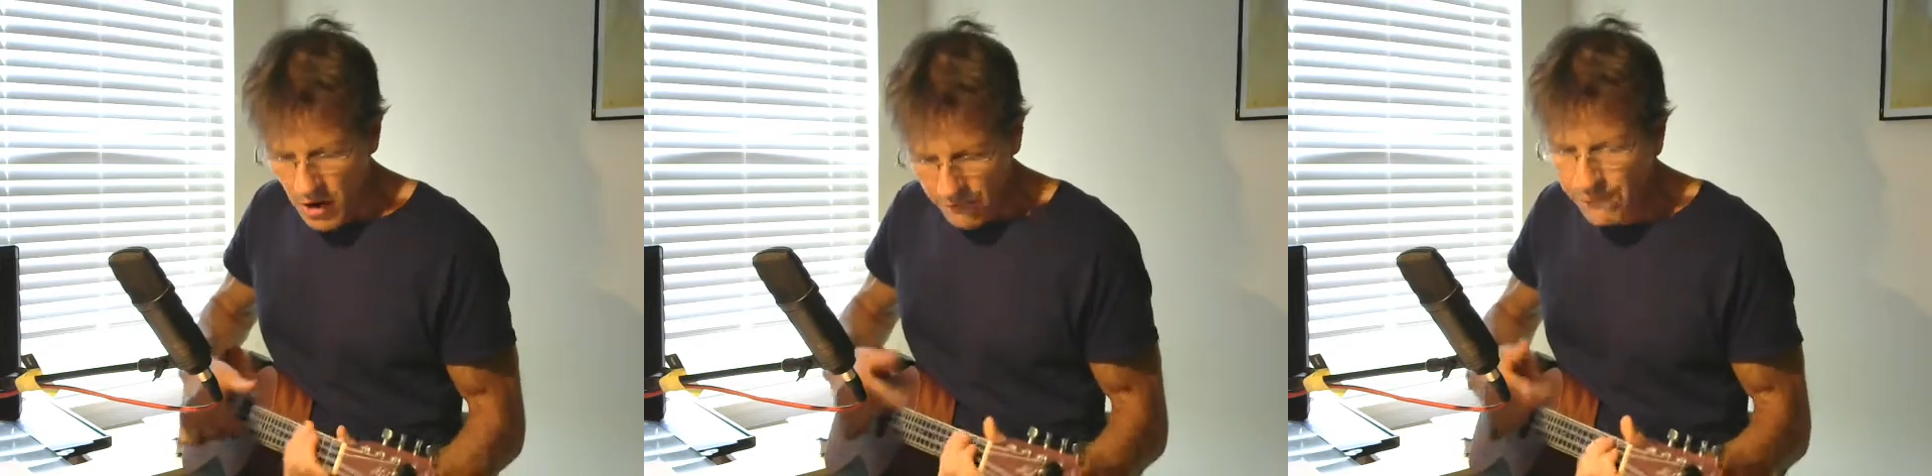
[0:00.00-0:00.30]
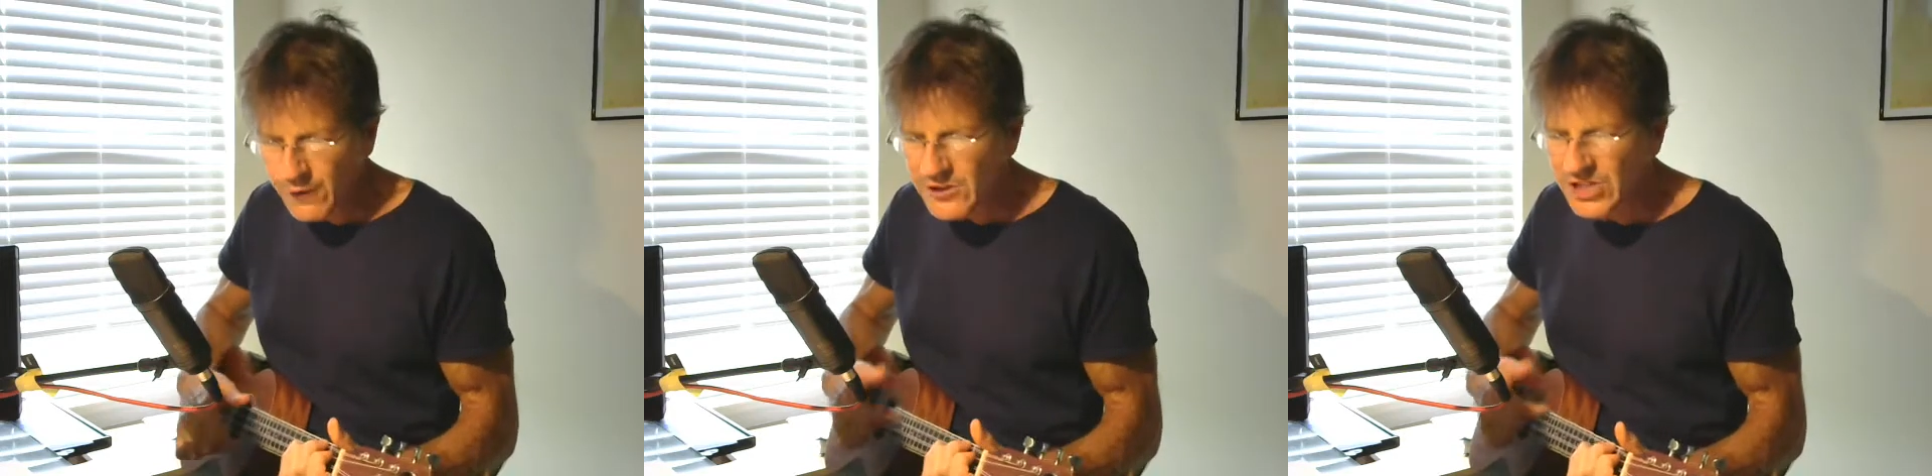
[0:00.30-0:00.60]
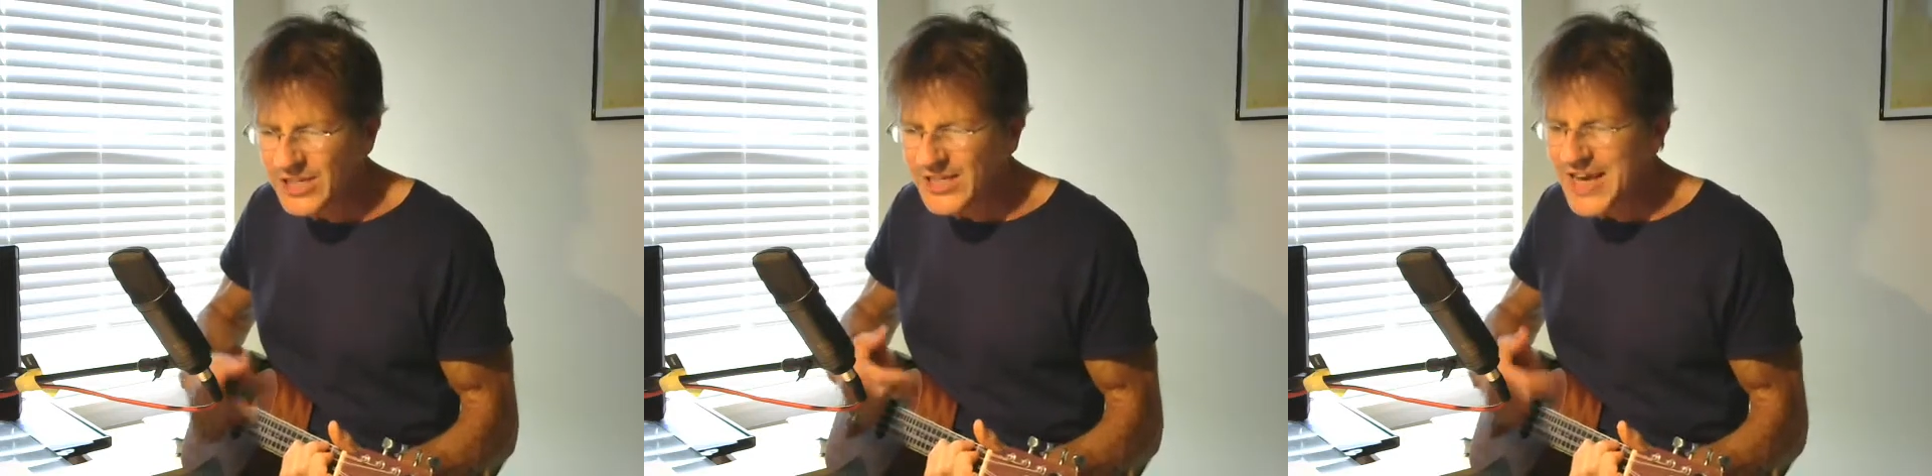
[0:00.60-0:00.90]

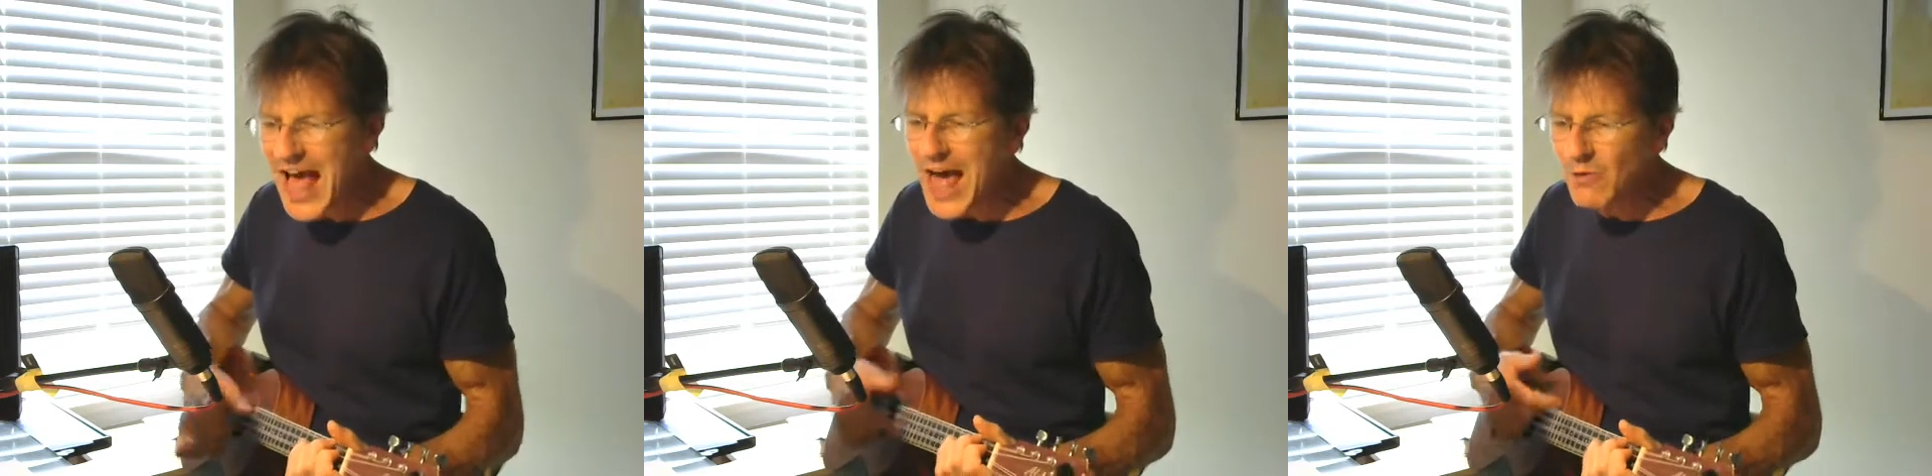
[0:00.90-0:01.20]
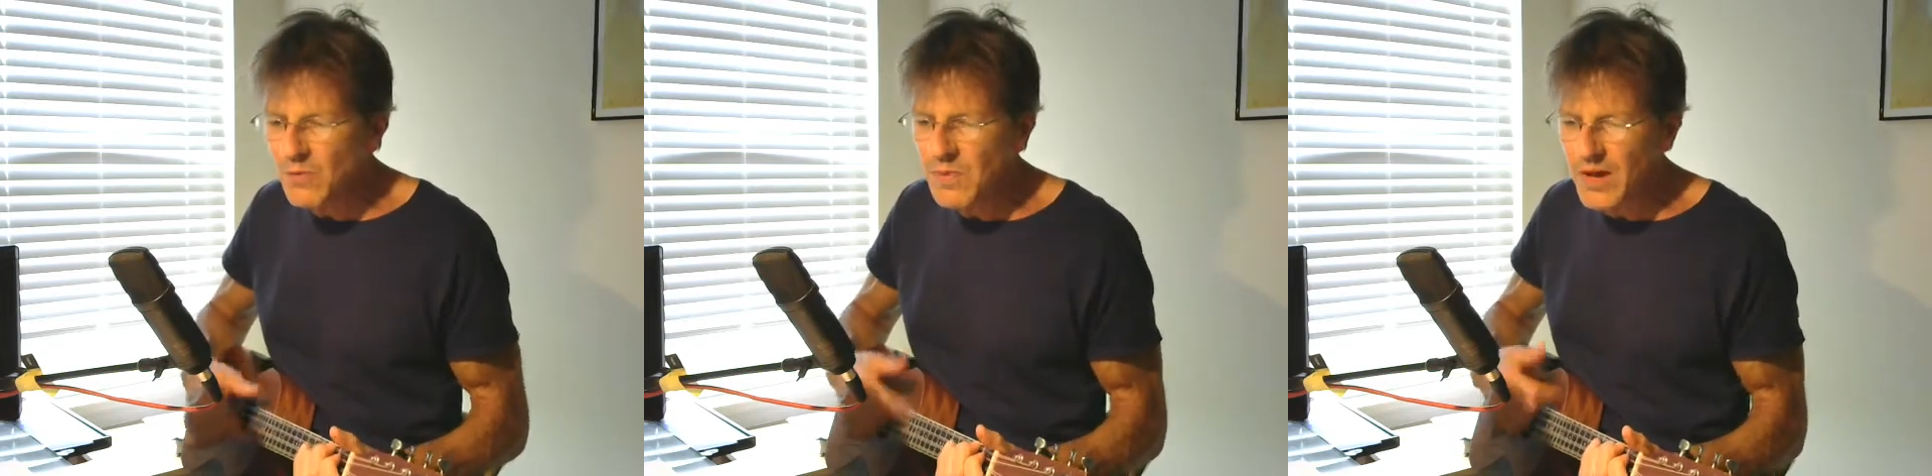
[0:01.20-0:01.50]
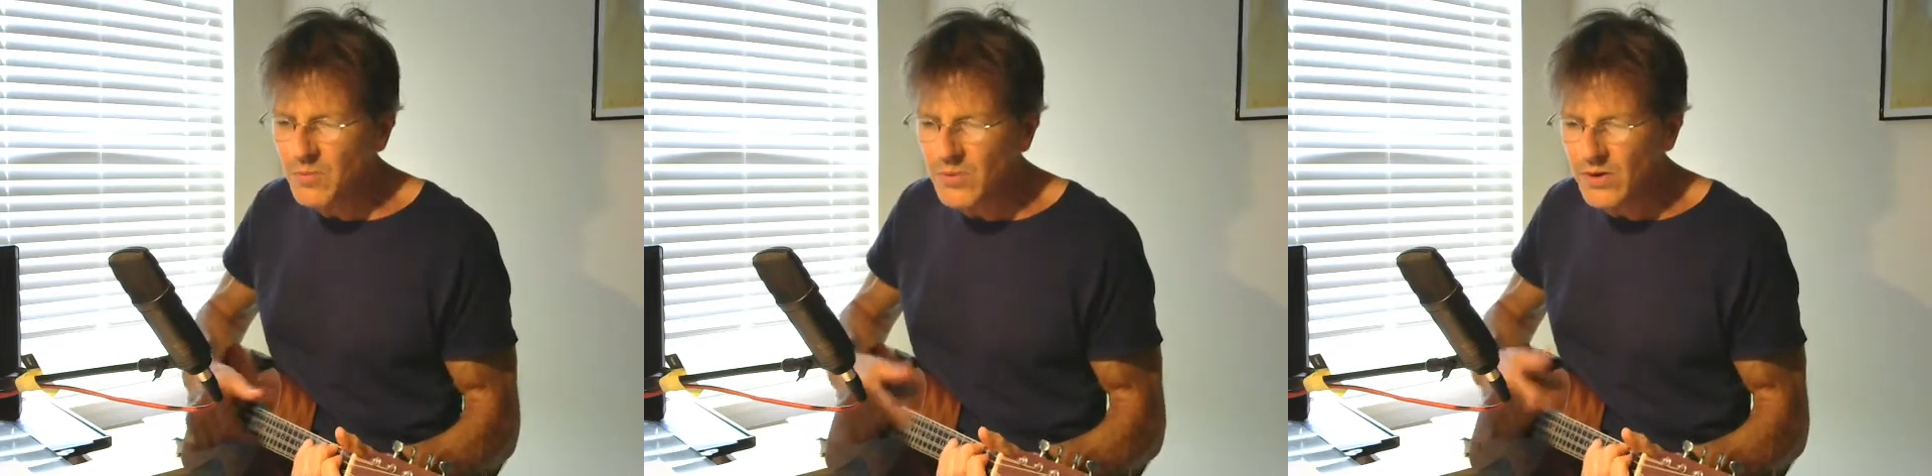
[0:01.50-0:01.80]
First thing I
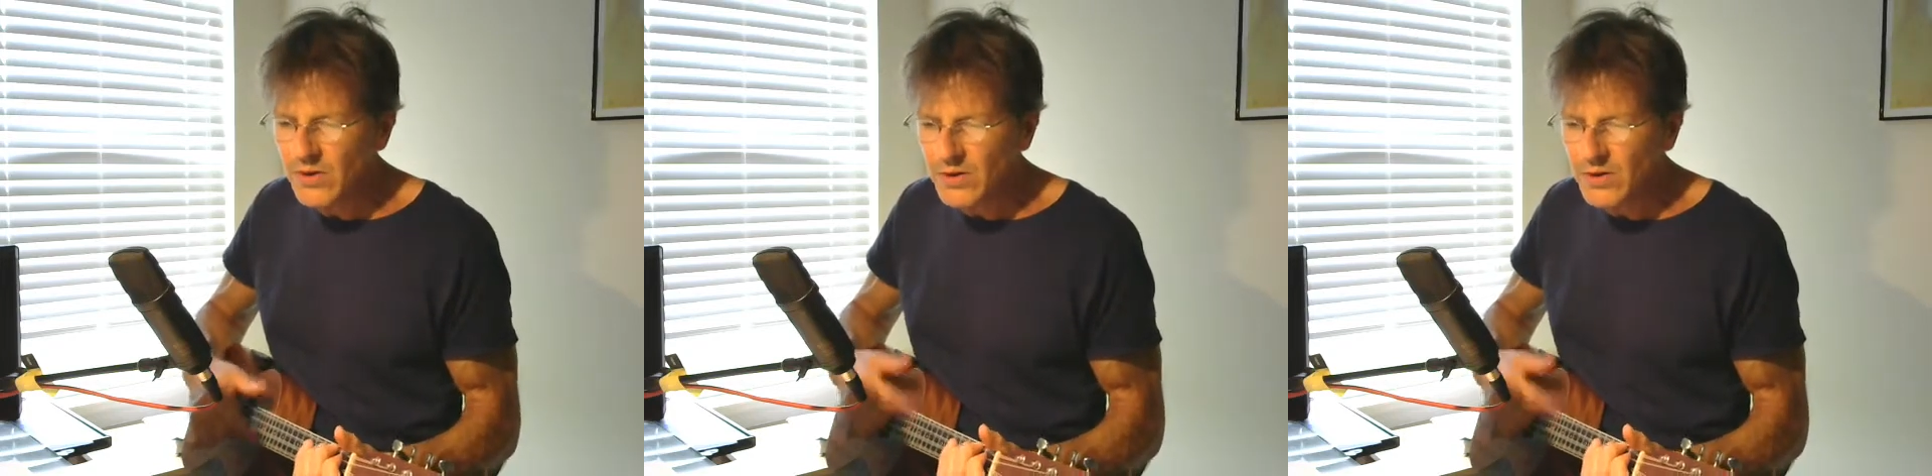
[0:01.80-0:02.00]
remember,